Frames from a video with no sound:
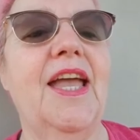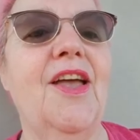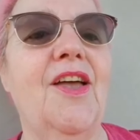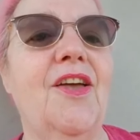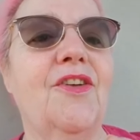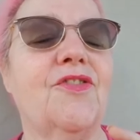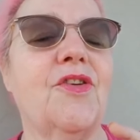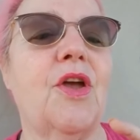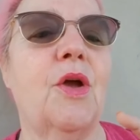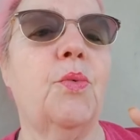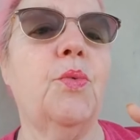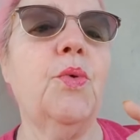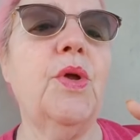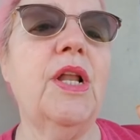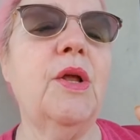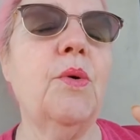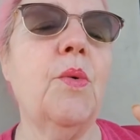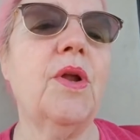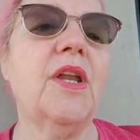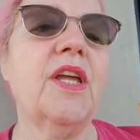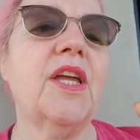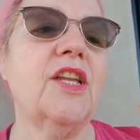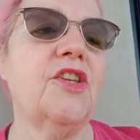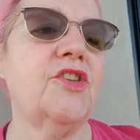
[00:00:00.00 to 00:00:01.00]
So I really
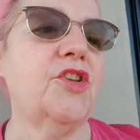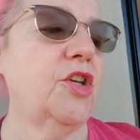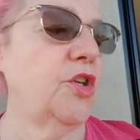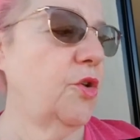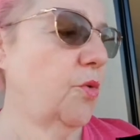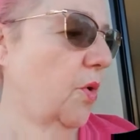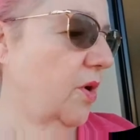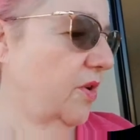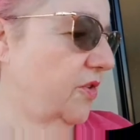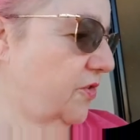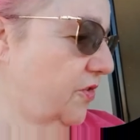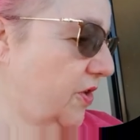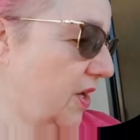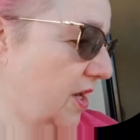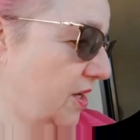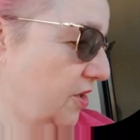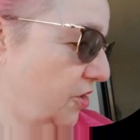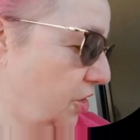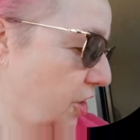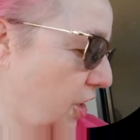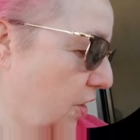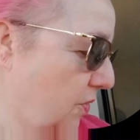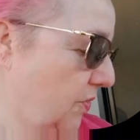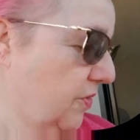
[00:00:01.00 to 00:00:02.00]
want to continue on
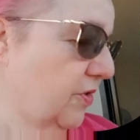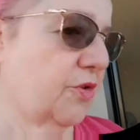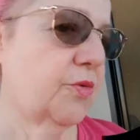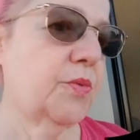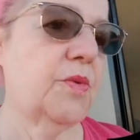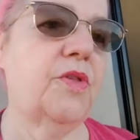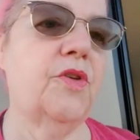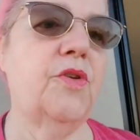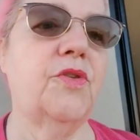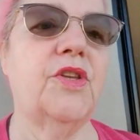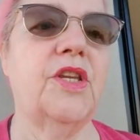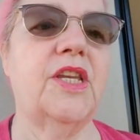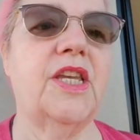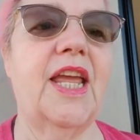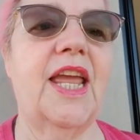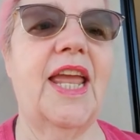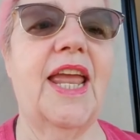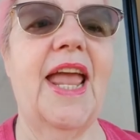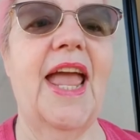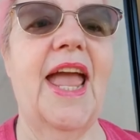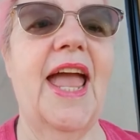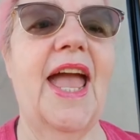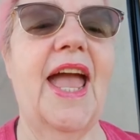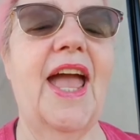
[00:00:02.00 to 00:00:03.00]
sharing this with you today,